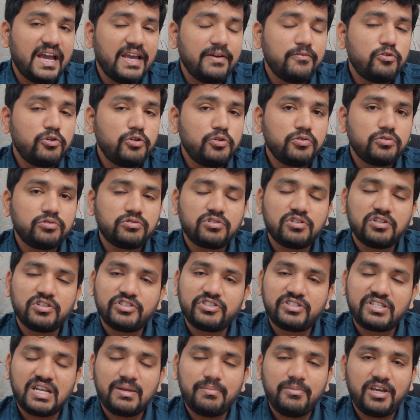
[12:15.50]
I would use
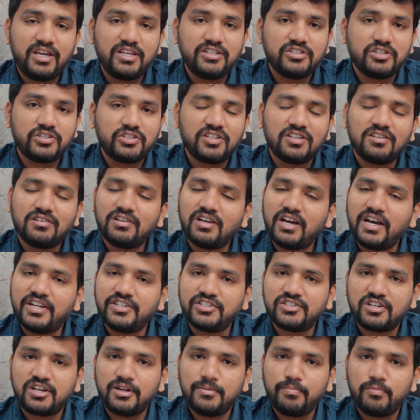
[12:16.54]
streaming ingestion
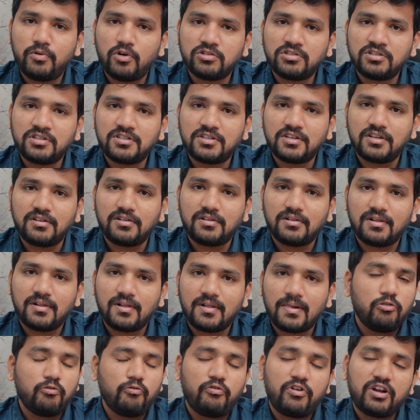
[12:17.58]
and stream processing.
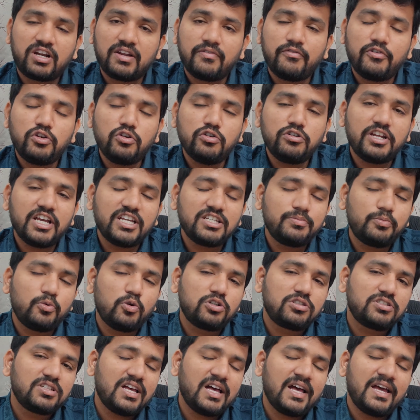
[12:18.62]
For revenue
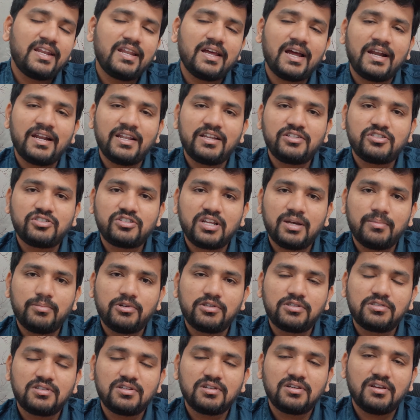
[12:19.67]
dashboards and analyst
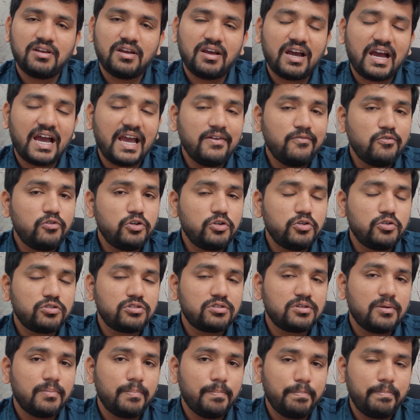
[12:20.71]
tables, I would
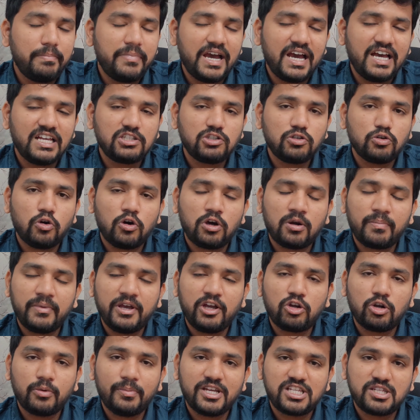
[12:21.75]
use batch or
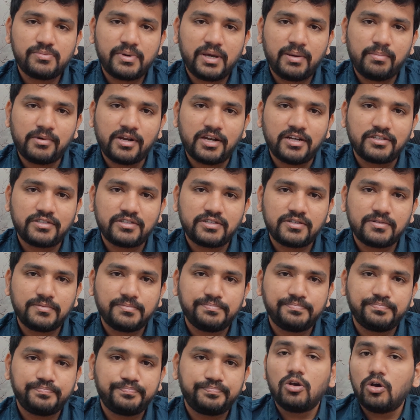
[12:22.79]
micro batch pipelines.
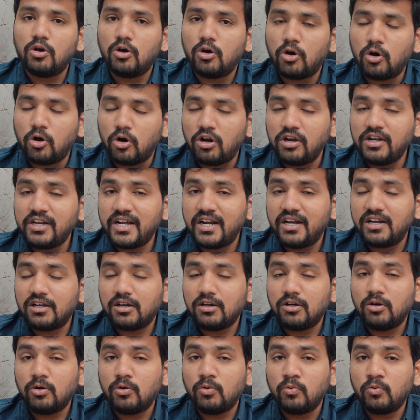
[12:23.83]
All
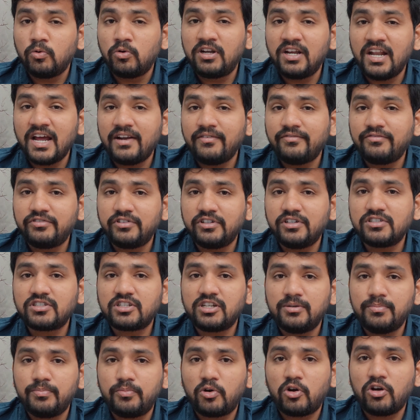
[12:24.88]
data would land
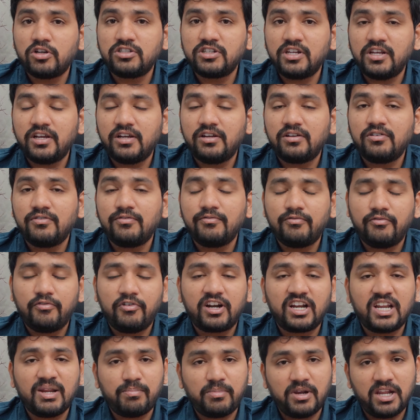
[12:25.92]
first in bronze layer
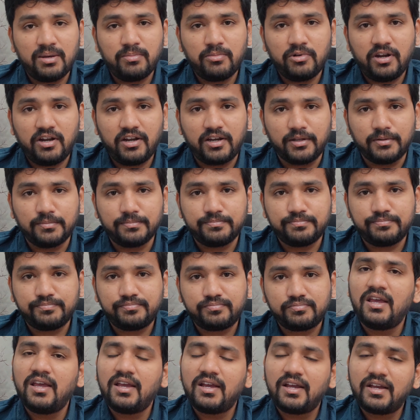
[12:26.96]
for replayability.
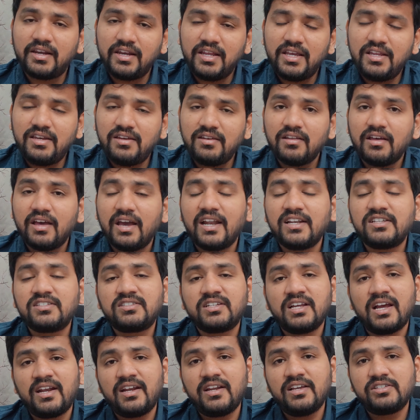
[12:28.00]
Clean and
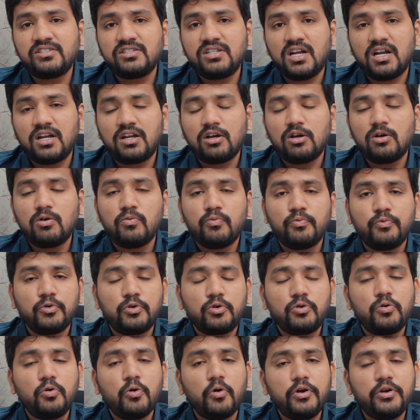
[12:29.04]
standardized data
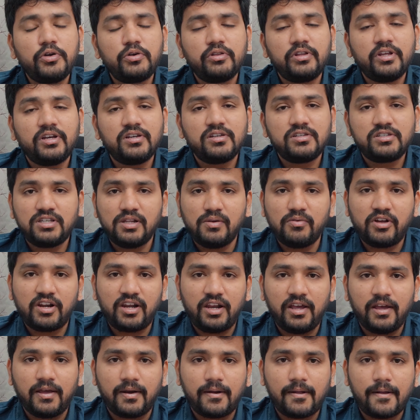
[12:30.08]
would go into the silver
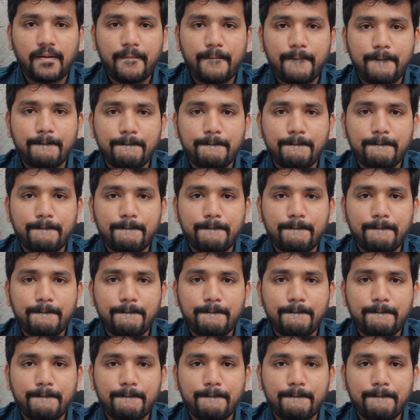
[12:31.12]
layer.